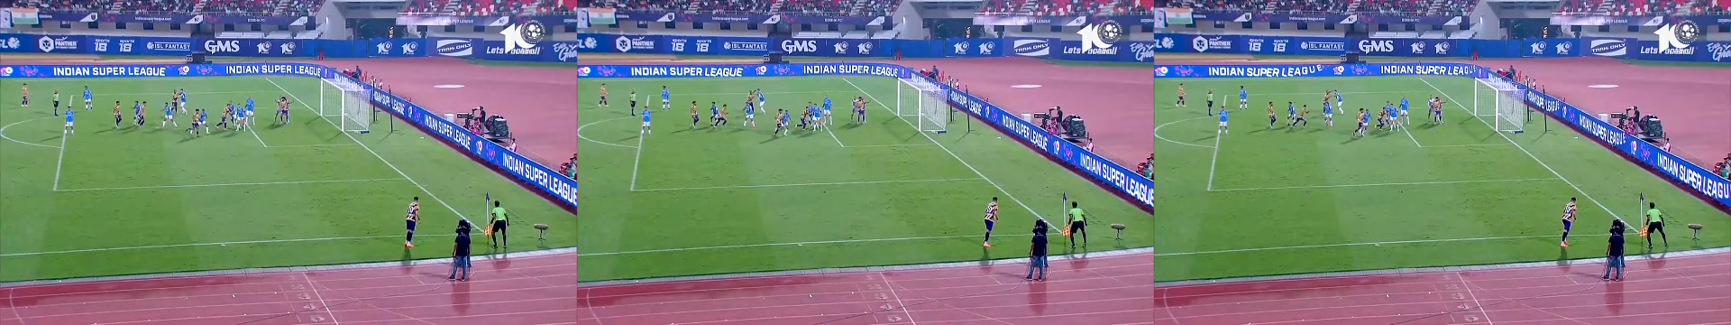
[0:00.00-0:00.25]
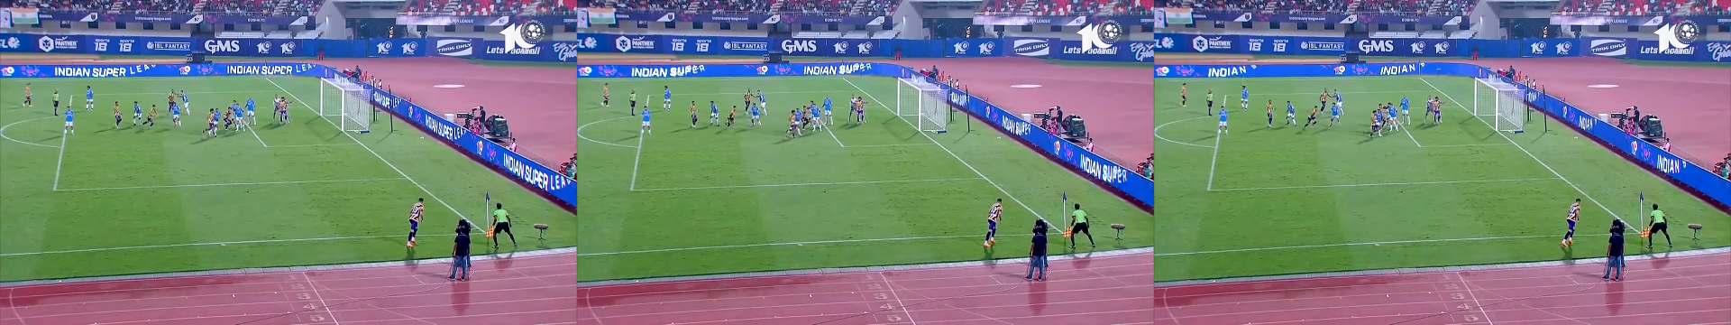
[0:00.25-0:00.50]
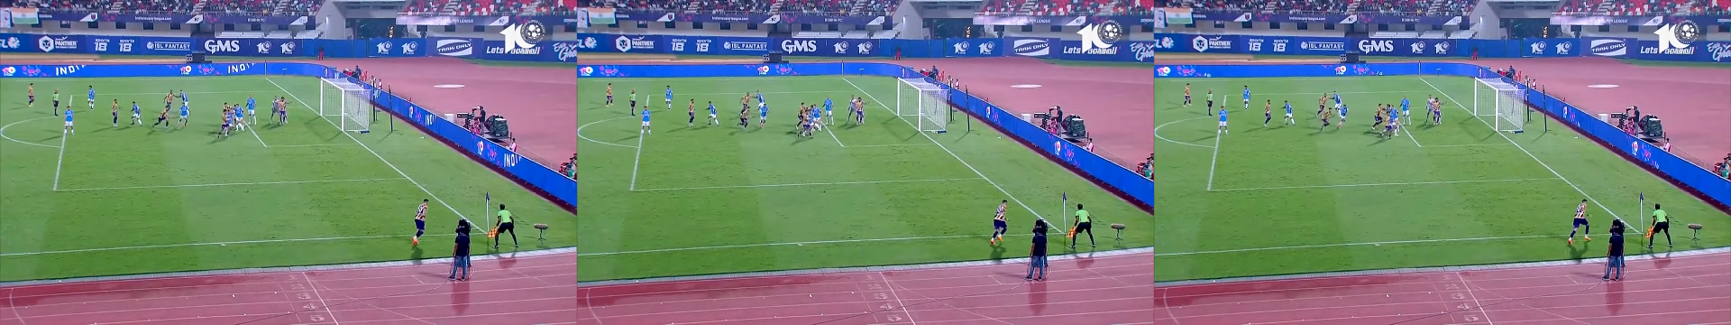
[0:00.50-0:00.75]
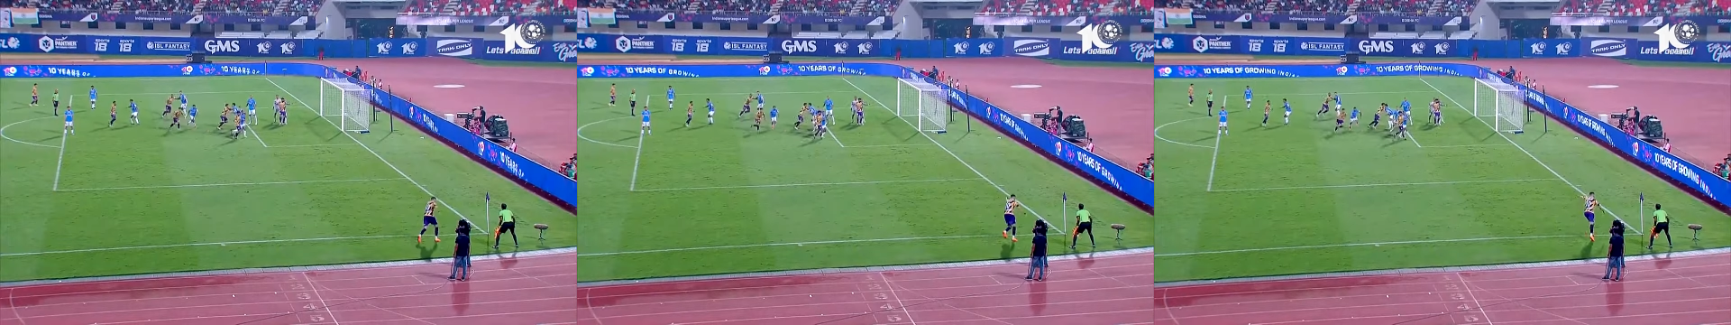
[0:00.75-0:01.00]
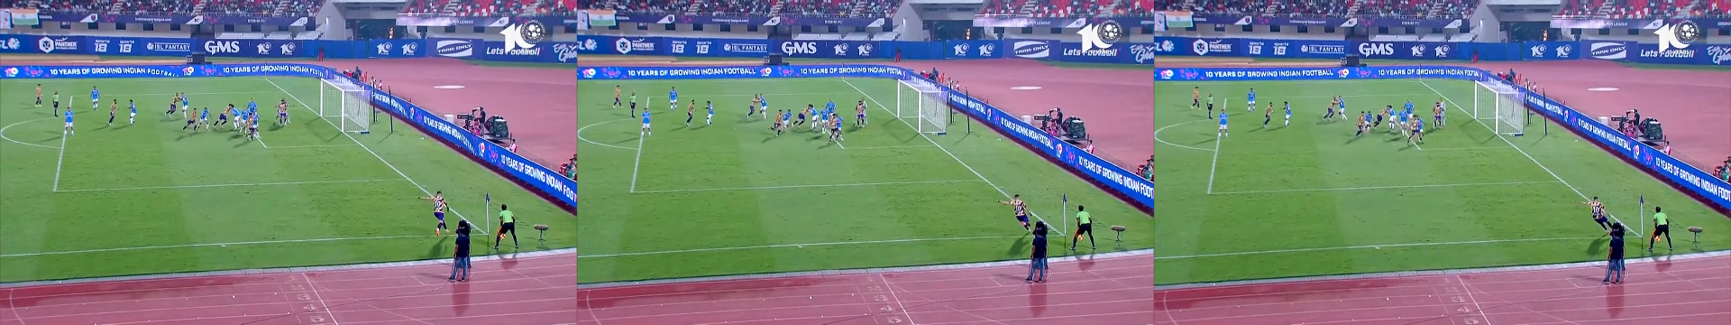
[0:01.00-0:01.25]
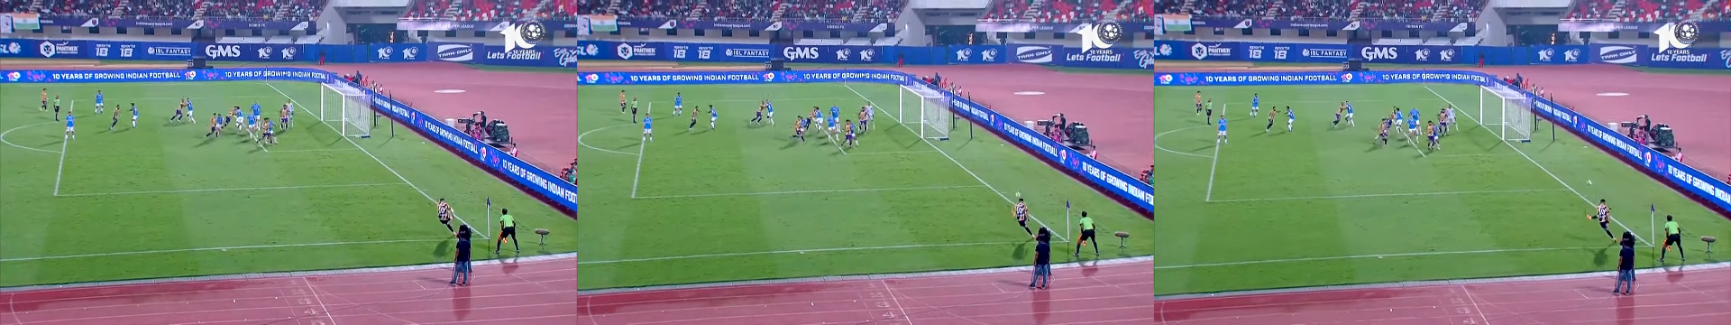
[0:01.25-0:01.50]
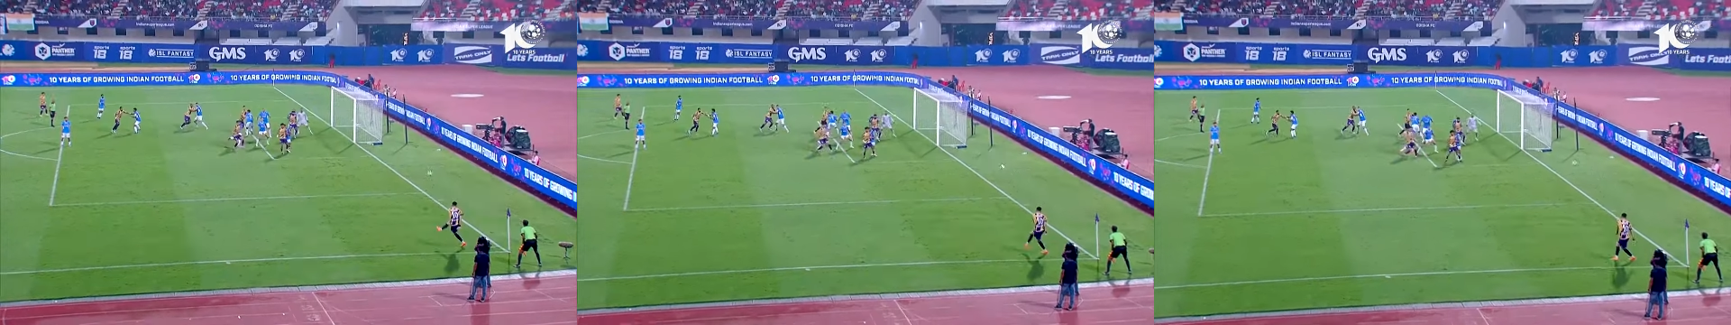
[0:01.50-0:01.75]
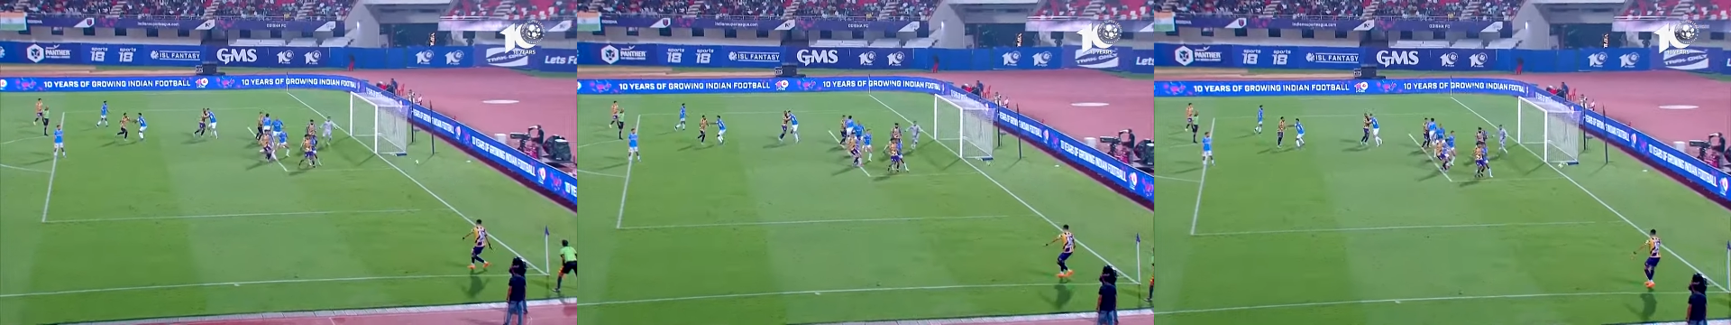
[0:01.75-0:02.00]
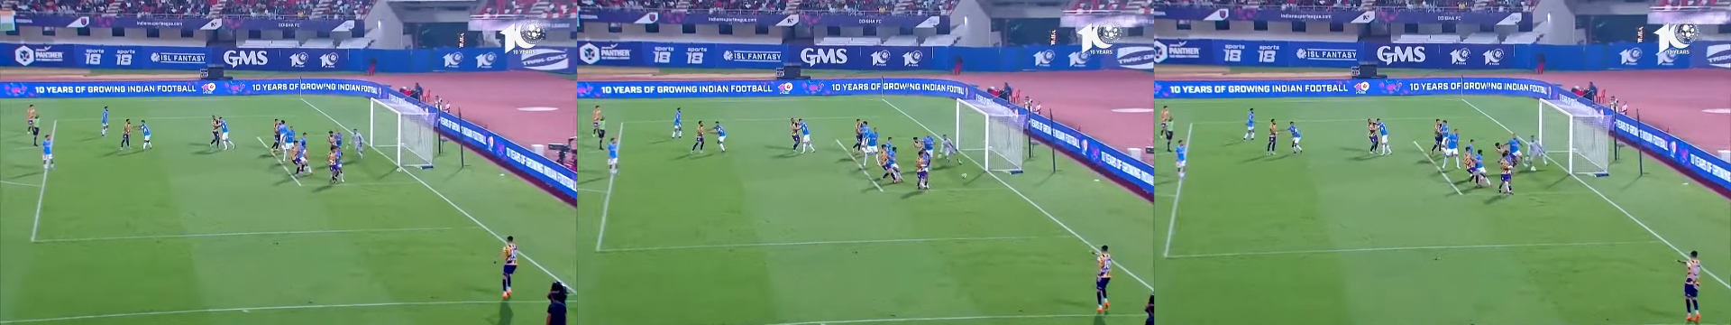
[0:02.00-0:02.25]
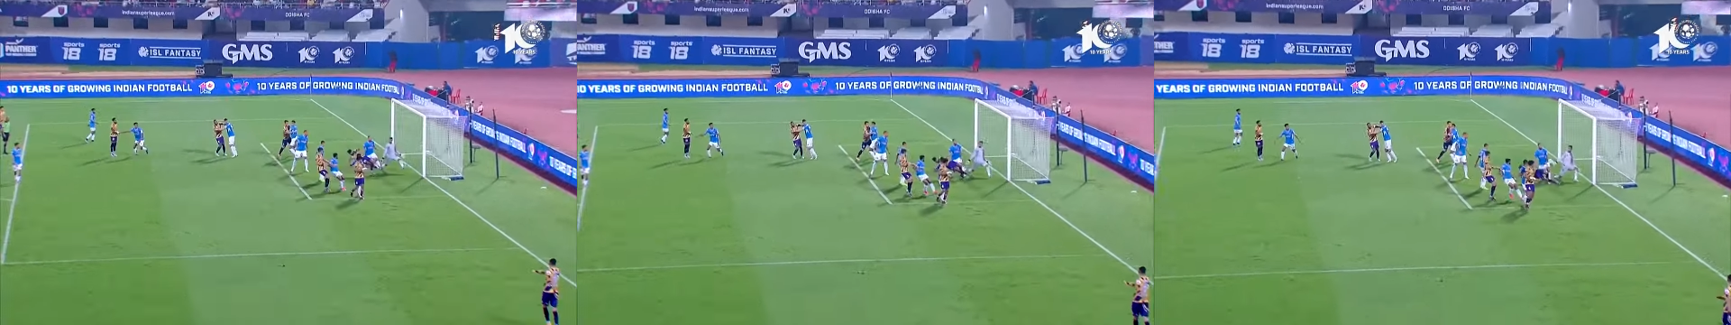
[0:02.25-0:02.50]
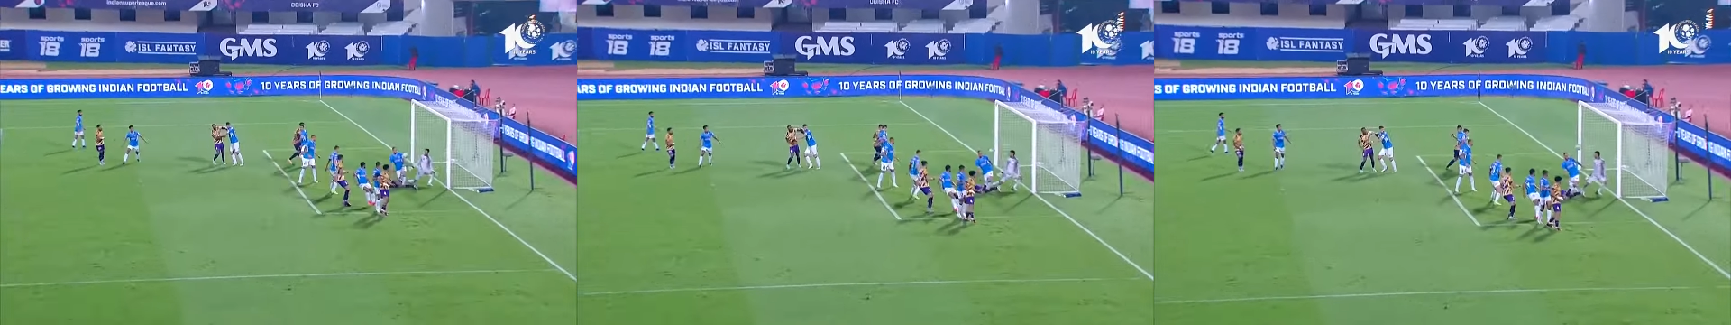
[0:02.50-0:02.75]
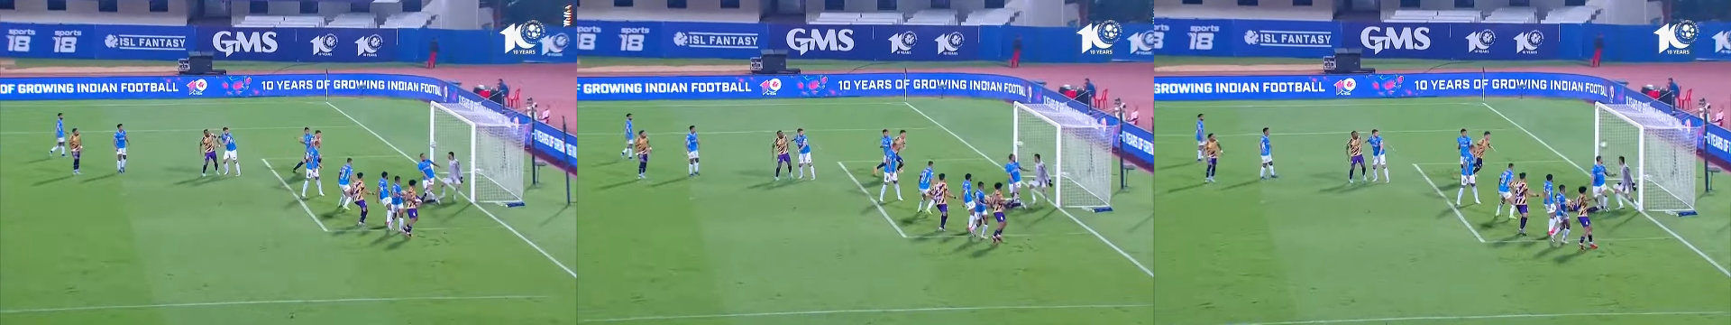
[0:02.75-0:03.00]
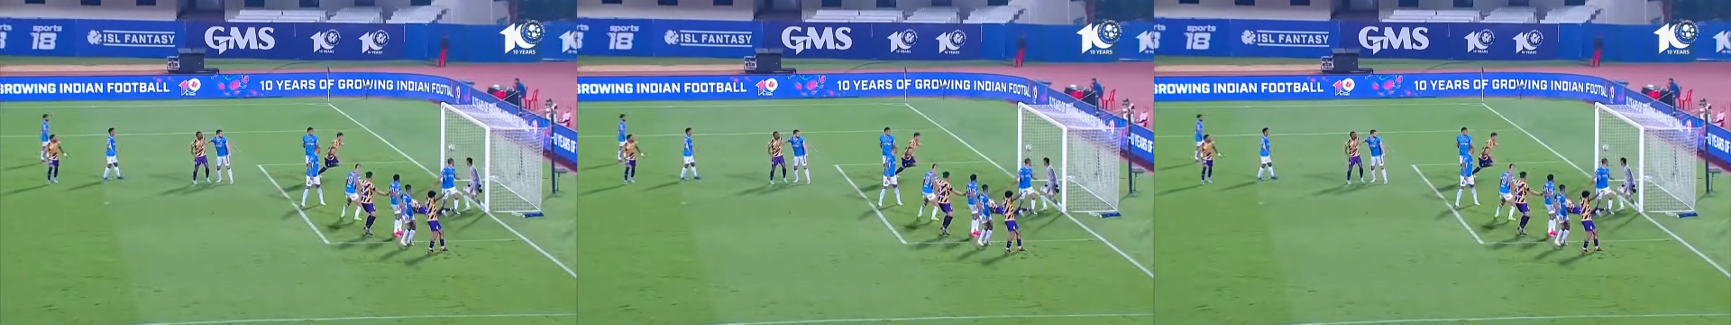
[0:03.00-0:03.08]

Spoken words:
[unreadable: no face in view]